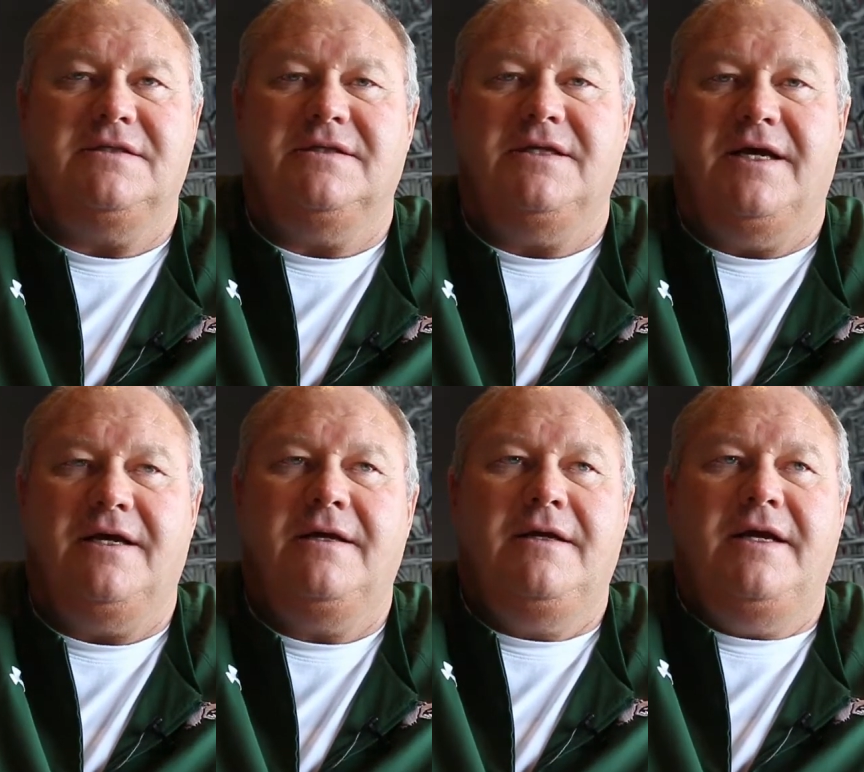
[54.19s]

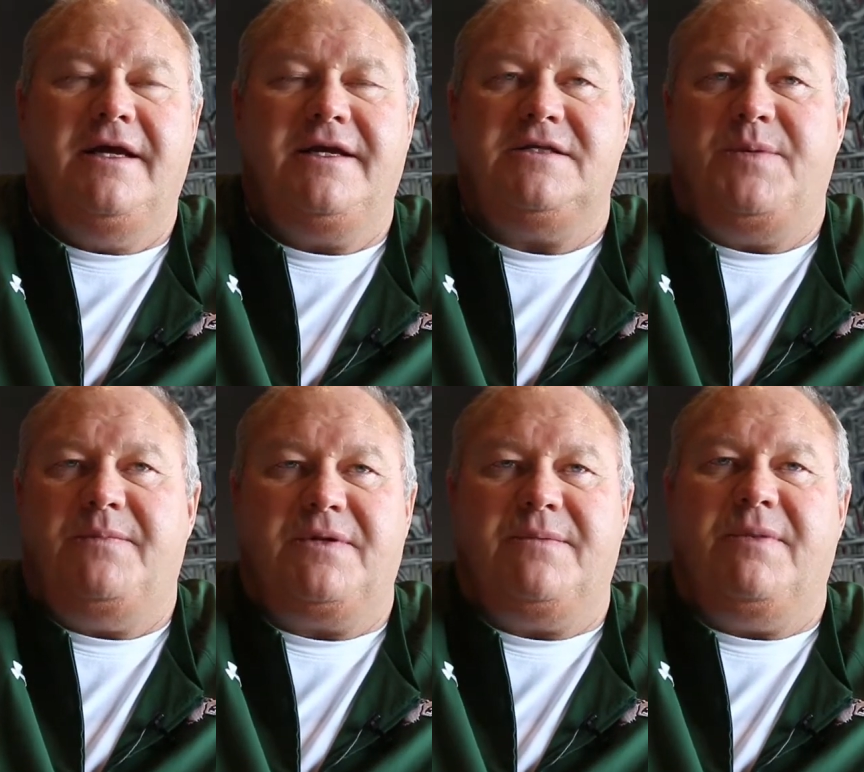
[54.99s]
and gets
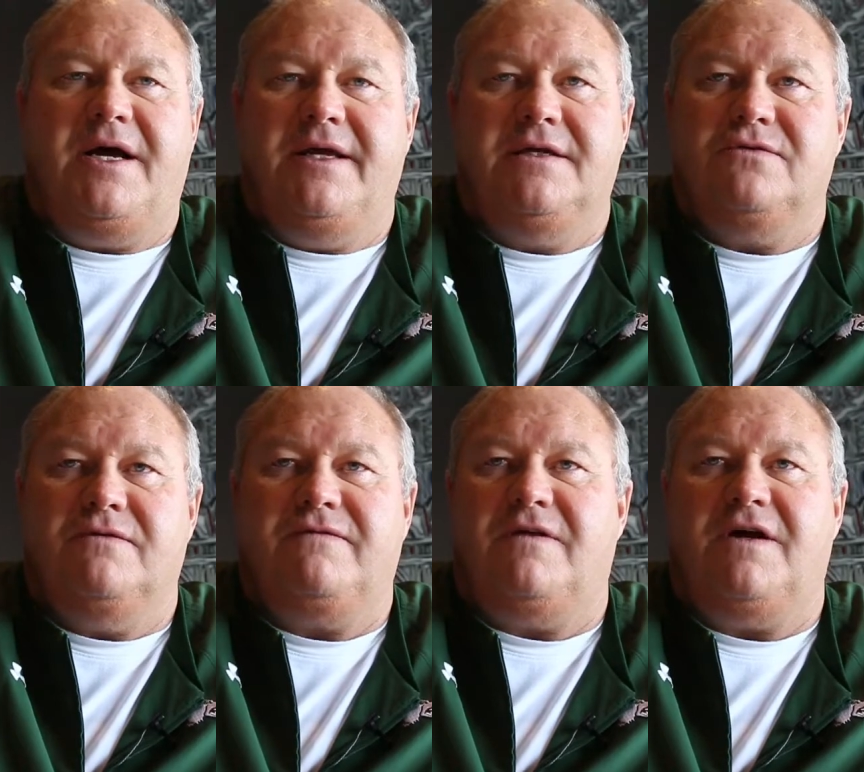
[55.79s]
people to buy into
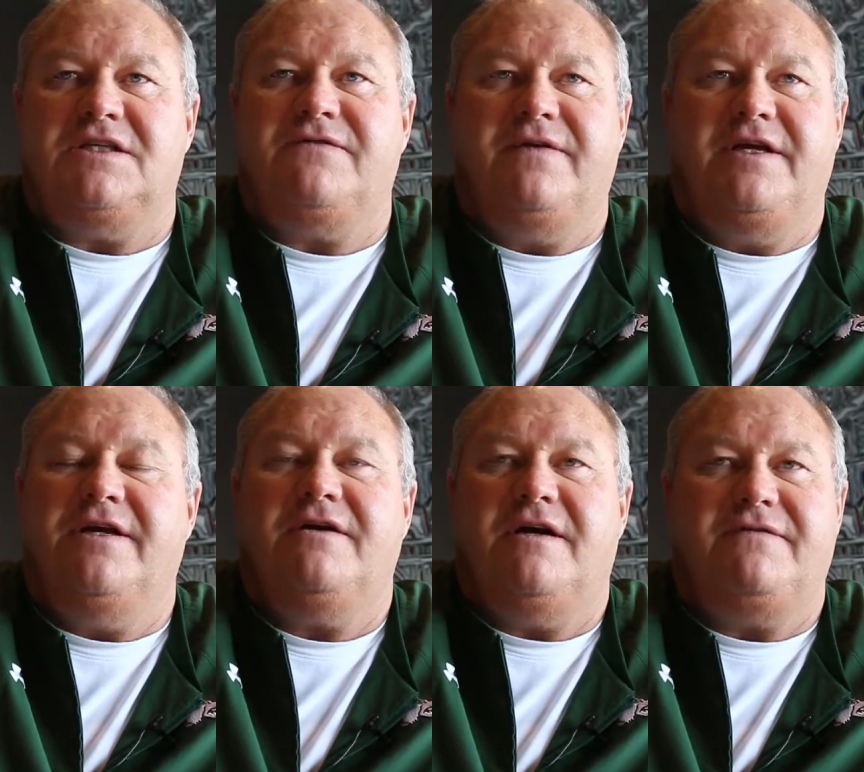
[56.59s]
a philosophy
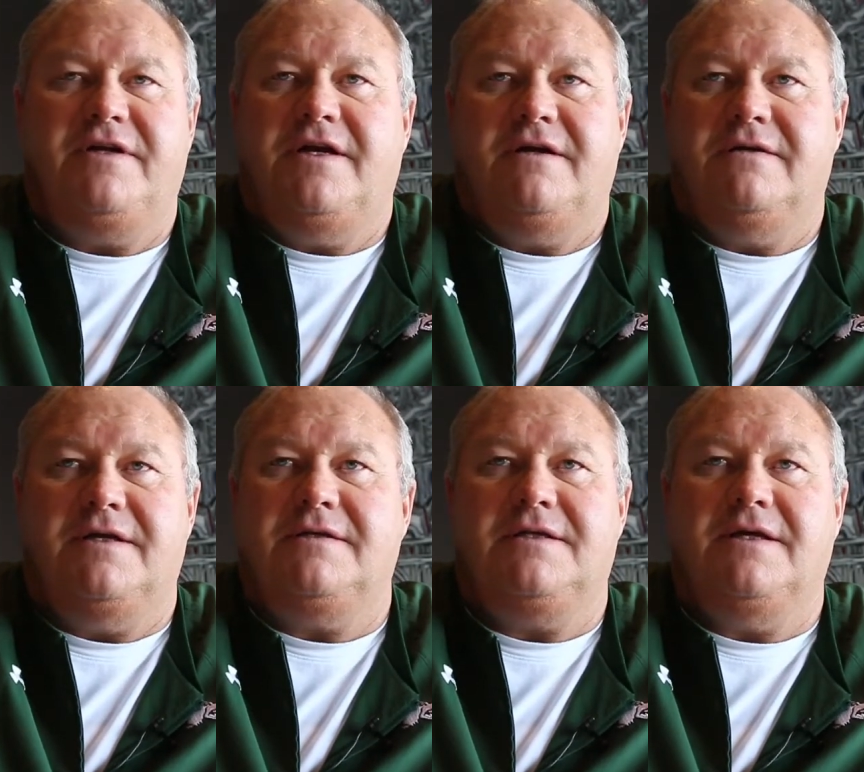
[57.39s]
year after year
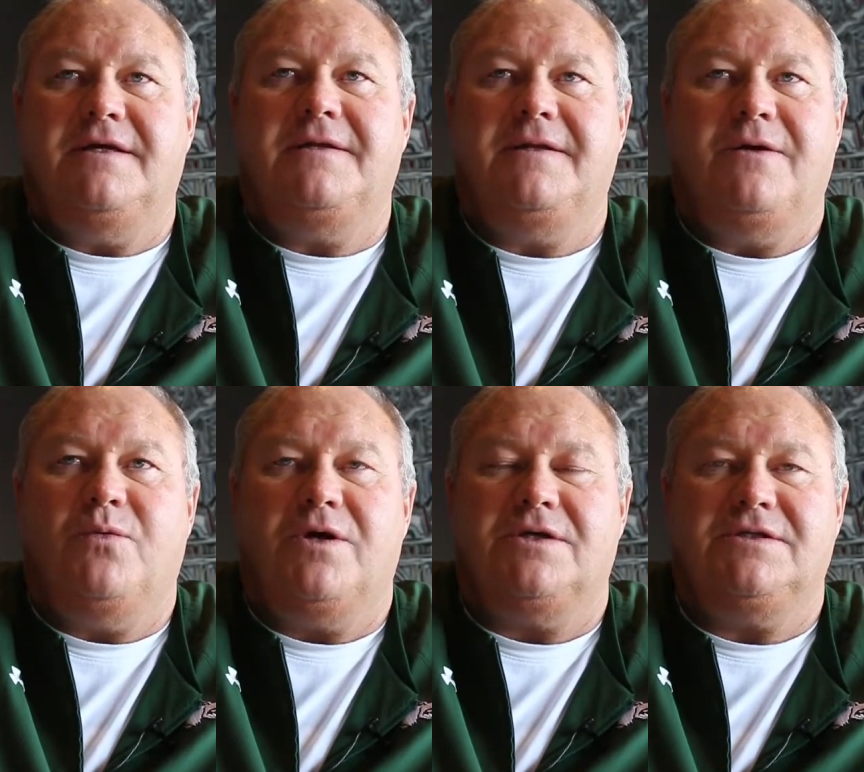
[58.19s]
that
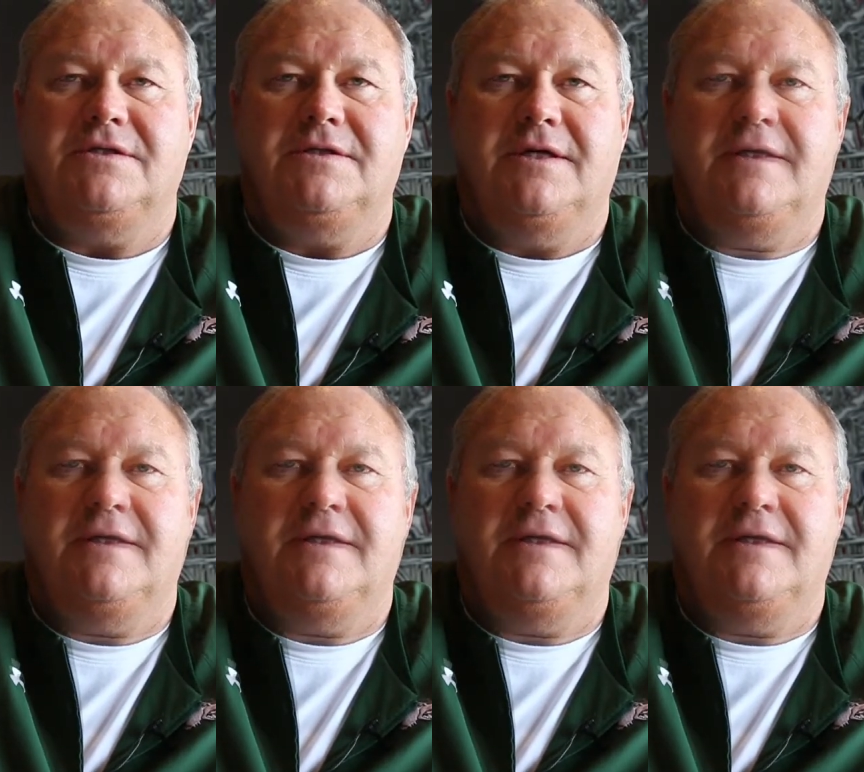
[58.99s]
works. And